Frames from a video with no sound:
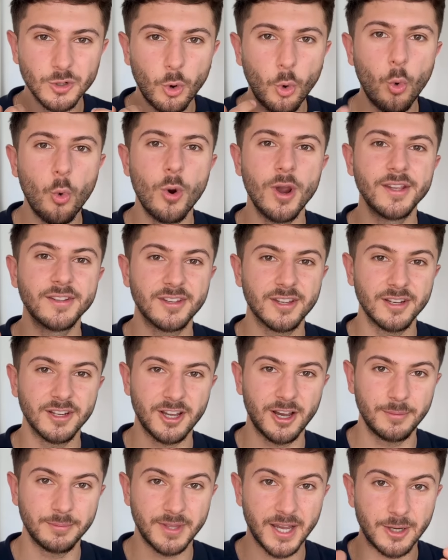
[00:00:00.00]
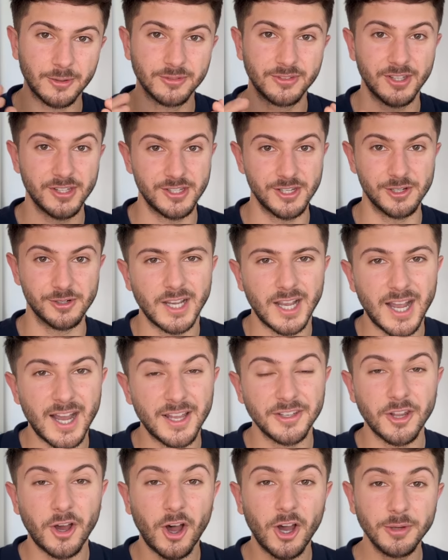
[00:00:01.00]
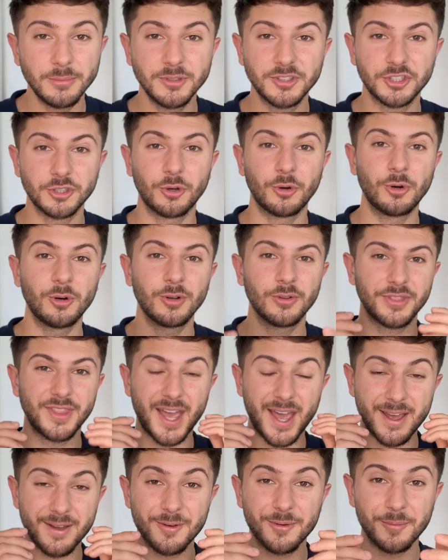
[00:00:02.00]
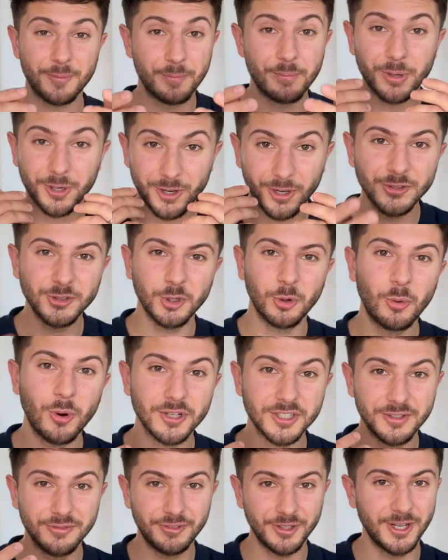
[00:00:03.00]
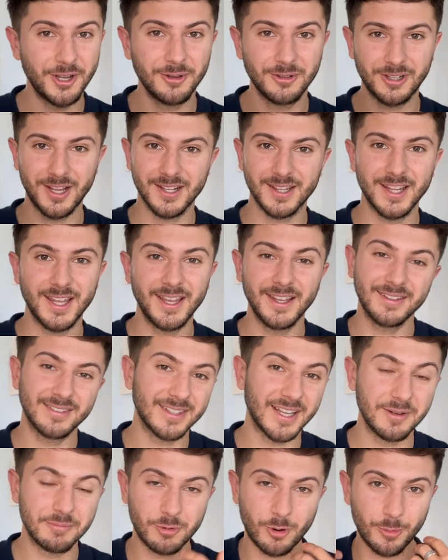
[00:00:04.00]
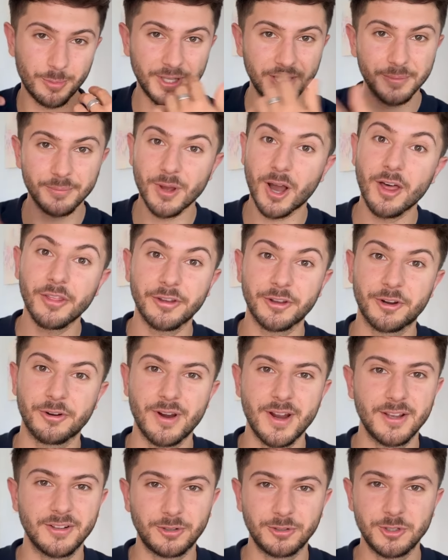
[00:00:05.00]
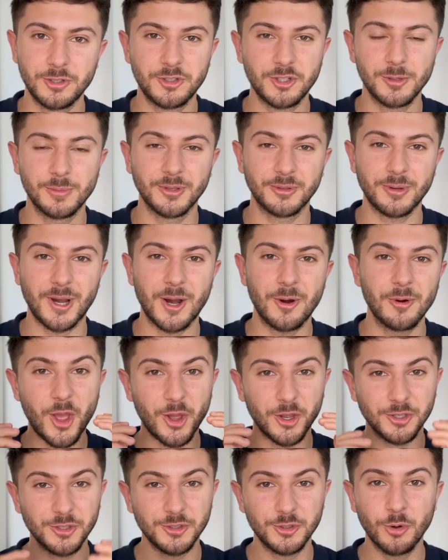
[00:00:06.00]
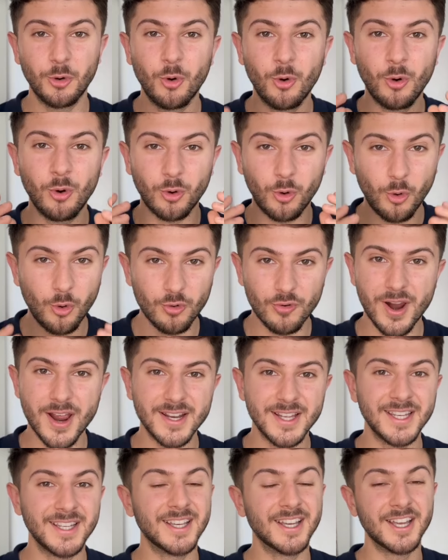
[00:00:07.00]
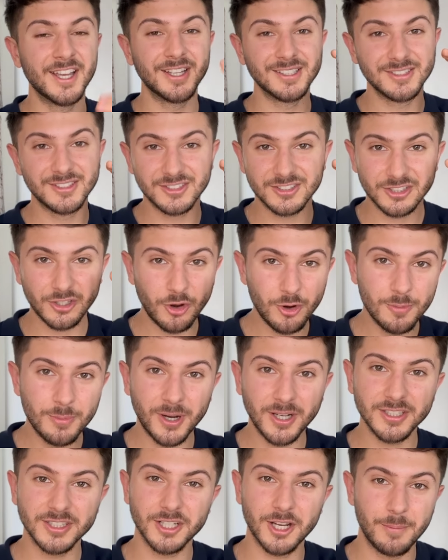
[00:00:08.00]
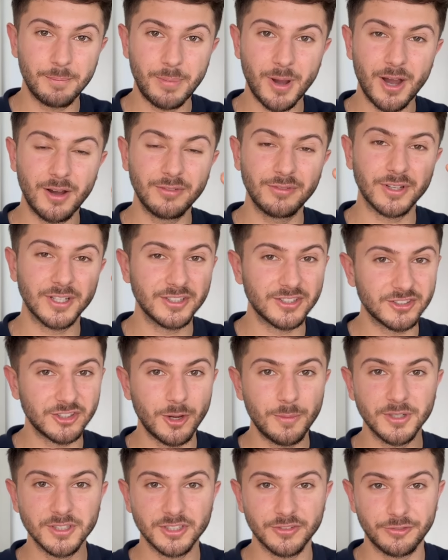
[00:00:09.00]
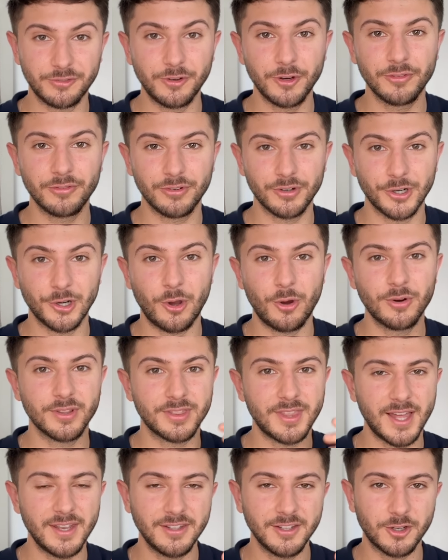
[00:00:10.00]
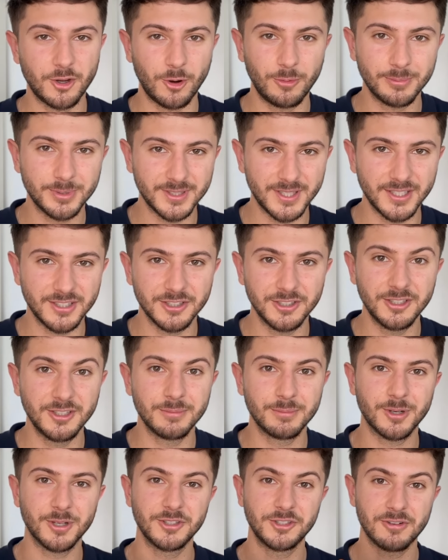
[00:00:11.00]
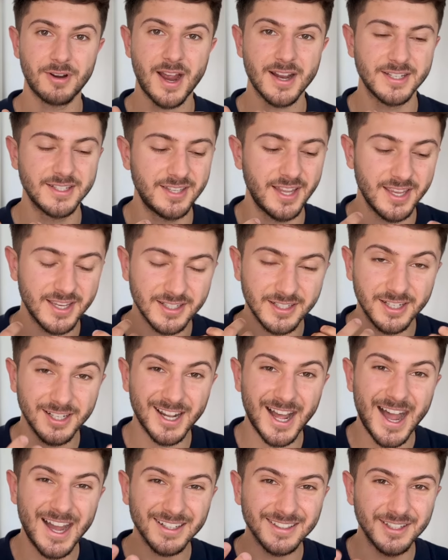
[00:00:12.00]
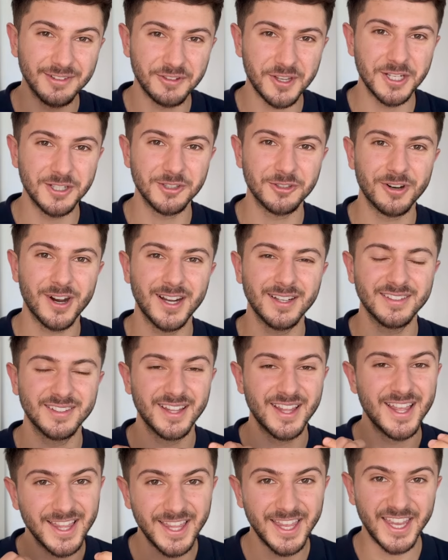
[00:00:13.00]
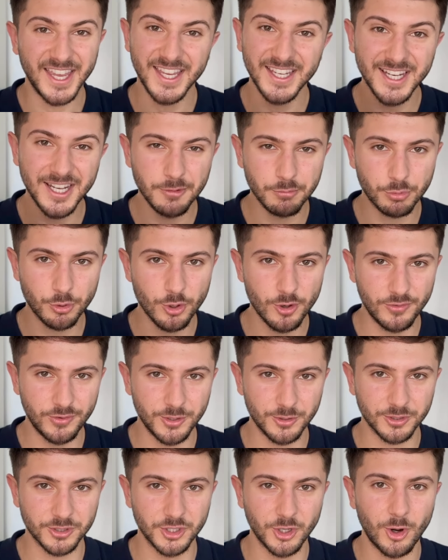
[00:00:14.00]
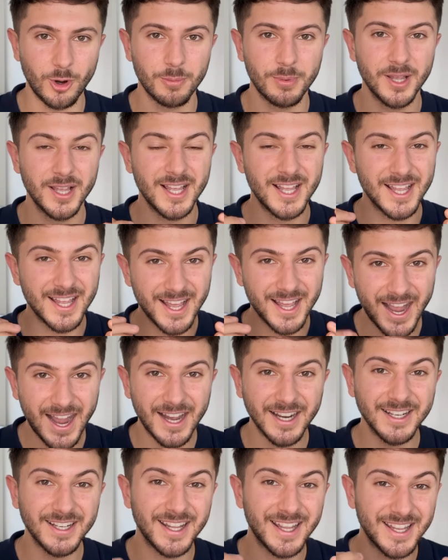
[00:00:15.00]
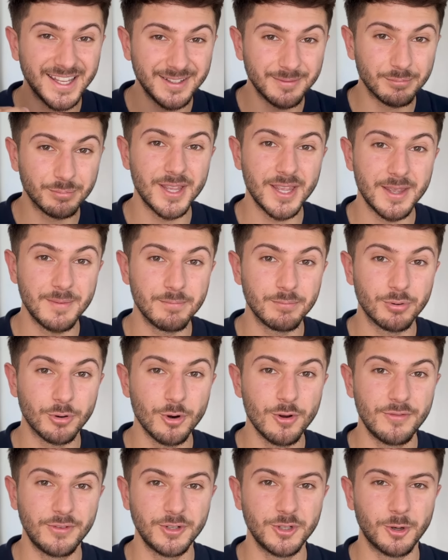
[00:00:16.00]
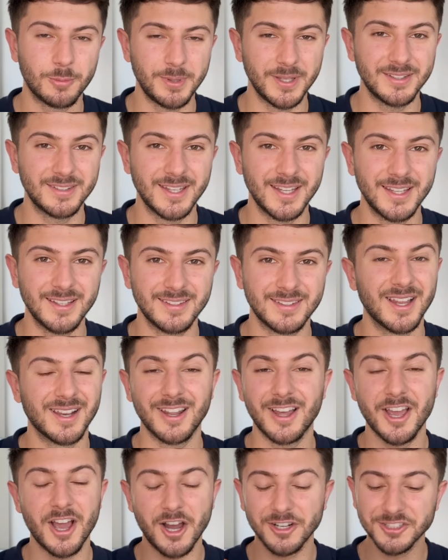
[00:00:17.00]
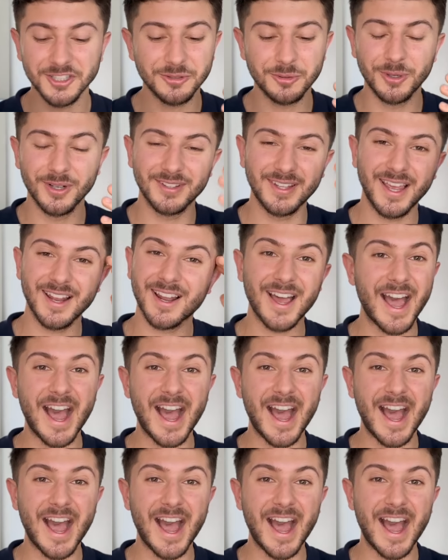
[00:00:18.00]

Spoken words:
always gonna come down to you. And I'm sure that because you're watching videos like this and probably other creators on YouTube as well, you're already so much above and so much further along than the competition because you're actually taking an active interest in improving your shop and in improving your business. Like, I just wanna say, like,